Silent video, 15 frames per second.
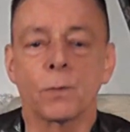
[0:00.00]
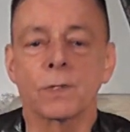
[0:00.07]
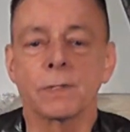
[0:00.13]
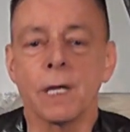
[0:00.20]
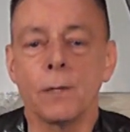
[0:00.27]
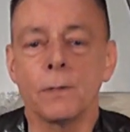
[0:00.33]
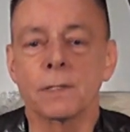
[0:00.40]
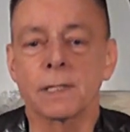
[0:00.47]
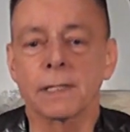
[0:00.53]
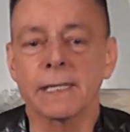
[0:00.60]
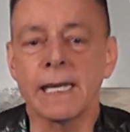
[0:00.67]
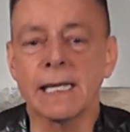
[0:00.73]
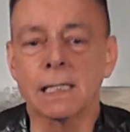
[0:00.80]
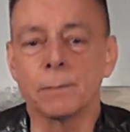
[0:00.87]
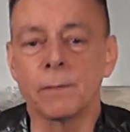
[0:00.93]
was known as the
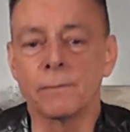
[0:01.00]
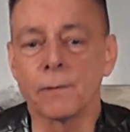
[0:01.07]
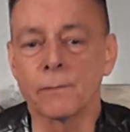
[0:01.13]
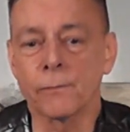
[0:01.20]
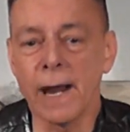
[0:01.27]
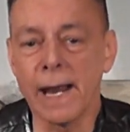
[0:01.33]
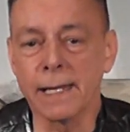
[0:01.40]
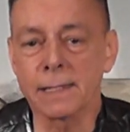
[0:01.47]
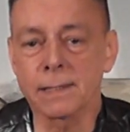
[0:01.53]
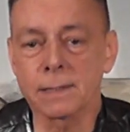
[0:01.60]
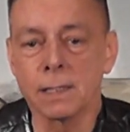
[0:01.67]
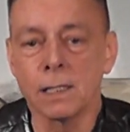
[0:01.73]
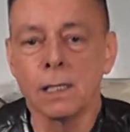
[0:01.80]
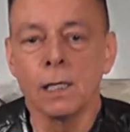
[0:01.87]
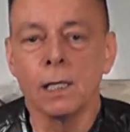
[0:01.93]
Kingdom of the
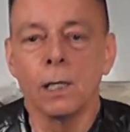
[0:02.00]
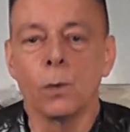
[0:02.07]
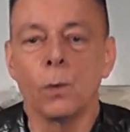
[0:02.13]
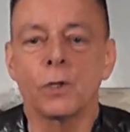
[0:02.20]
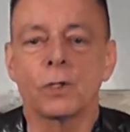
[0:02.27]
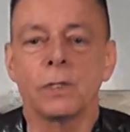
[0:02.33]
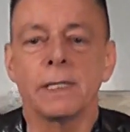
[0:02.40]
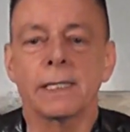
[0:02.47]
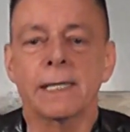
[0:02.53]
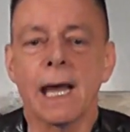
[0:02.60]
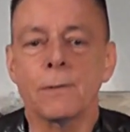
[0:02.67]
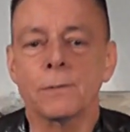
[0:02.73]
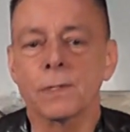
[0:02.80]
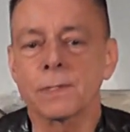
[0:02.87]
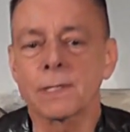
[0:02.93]
Franks, we shall
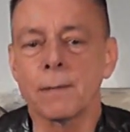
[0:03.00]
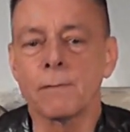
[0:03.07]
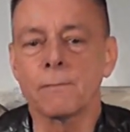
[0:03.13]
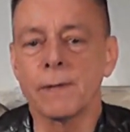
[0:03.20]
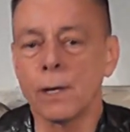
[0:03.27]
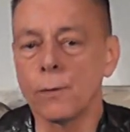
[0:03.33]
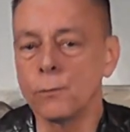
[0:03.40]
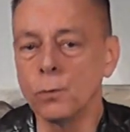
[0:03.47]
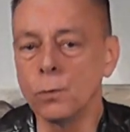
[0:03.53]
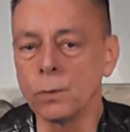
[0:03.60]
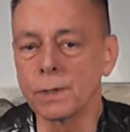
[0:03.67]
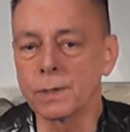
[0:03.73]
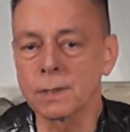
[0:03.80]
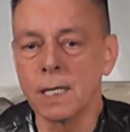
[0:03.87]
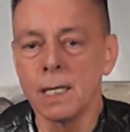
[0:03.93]
encounter some of their
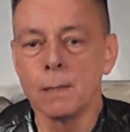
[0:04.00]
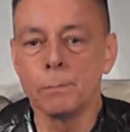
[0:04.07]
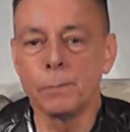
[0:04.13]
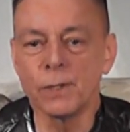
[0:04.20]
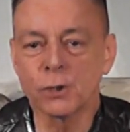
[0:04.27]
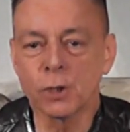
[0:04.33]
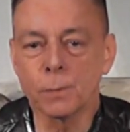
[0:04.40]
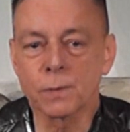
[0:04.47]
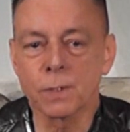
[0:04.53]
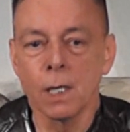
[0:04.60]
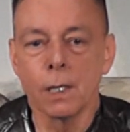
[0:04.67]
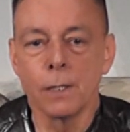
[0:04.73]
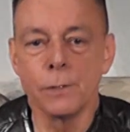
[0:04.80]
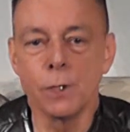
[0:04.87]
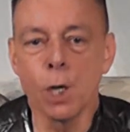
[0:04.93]
rulers, bishops,
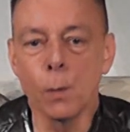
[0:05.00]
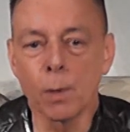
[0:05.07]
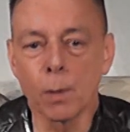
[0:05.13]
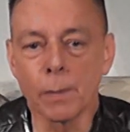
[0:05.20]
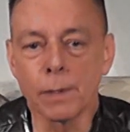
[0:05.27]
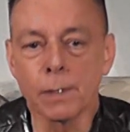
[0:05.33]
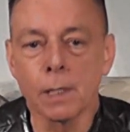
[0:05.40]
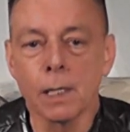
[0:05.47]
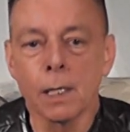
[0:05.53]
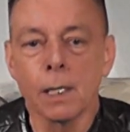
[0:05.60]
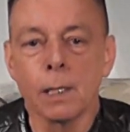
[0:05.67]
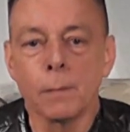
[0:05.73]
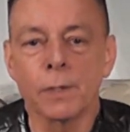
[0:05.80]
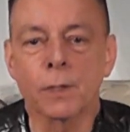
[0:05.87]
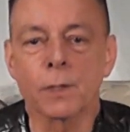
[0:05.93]
noblemen,
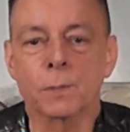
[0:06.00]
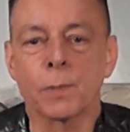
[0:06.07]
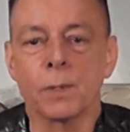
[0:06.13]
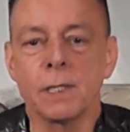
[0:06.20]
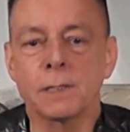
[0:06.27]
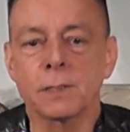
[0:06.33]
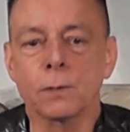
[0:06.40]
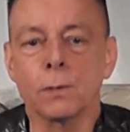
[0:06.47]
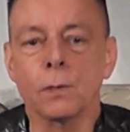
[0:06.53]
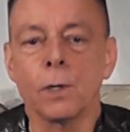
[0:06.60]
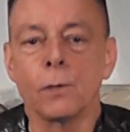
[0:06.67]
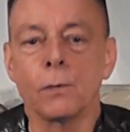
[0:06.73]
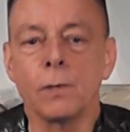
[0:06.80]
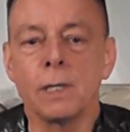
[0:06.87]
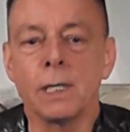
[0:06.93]
because political,
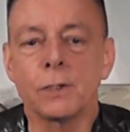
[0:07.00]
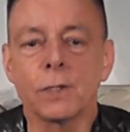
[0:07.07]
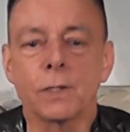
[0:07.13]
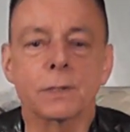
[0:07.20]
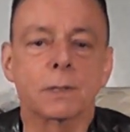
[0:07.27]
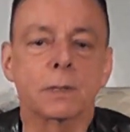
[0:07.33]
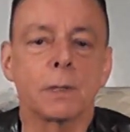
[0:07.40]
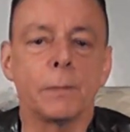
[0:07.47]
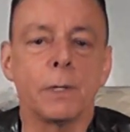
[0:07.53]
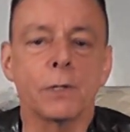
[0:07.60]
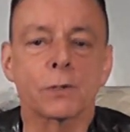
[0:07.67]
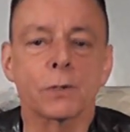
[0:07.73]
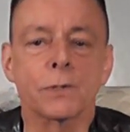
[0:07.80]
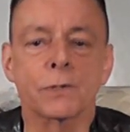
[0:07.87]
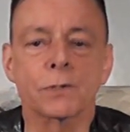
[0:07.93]
religious,
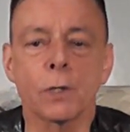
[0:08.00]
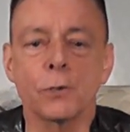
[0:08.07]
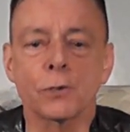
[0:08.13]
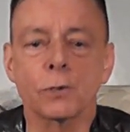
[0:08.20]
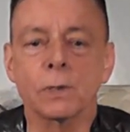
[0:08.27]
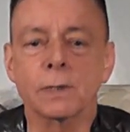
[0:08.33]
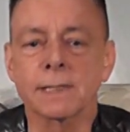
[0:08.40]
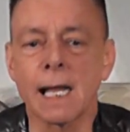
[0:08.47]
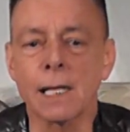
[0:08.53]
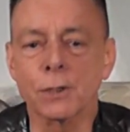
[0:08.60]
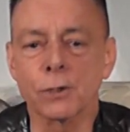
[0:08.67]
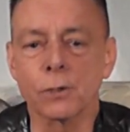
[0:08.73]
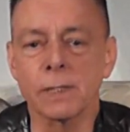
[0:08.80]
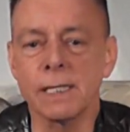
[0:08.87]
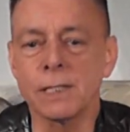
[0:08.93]
commercial, social,
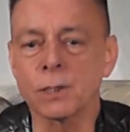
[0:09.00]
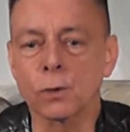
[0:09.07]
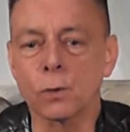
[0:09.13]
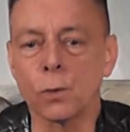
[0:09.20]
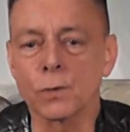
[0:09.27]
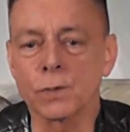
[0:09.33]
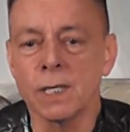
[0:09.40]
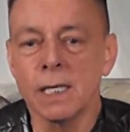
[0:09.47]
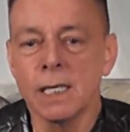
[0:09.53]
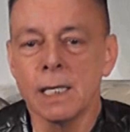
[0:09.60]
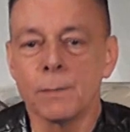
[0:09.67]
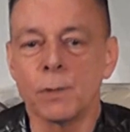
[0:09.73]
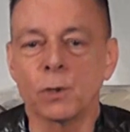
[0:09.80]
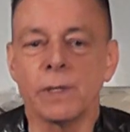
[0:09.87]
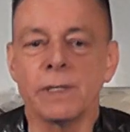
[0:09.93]
cultural intercourse
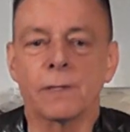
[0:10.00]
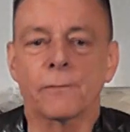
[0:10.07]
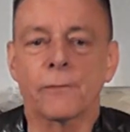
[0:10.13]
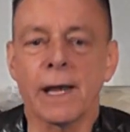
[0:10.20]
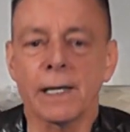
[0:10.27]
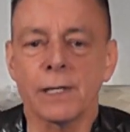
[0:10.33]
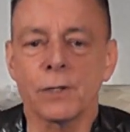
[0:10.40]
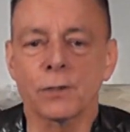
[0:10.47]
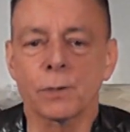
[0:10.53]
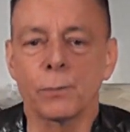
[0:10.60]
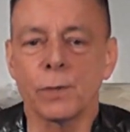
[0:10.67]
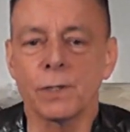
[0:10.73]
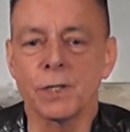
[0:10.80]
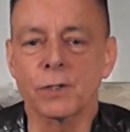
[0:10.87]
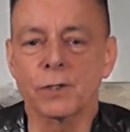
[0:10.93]
between the Frankish and
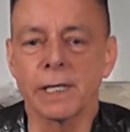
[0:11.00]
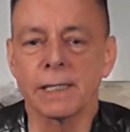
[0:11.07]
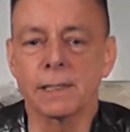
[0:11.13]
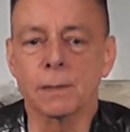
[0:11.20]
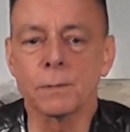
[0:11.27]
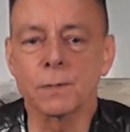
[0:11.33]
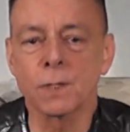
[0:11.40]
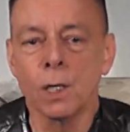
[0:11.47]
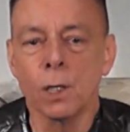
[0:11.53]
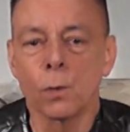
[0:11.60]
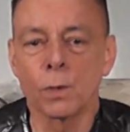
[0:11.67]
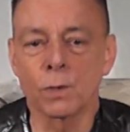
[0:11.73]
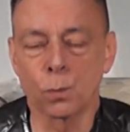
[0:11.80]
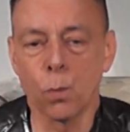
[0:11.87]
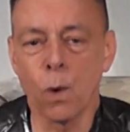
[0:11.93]
British kingdoms
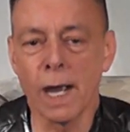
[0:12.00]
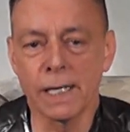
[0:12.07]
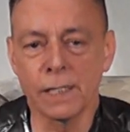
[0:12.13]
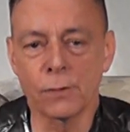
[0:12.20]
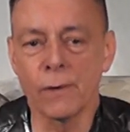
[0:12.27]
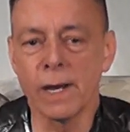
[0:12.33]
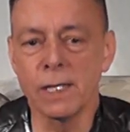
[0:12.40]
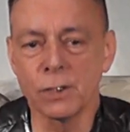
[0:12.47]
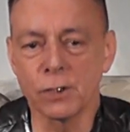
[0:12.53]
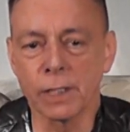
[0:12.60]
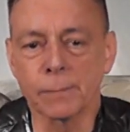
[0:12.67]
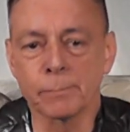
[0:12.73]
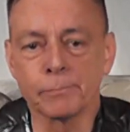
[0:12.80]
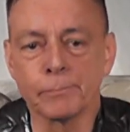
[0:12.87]
was wide-ranging.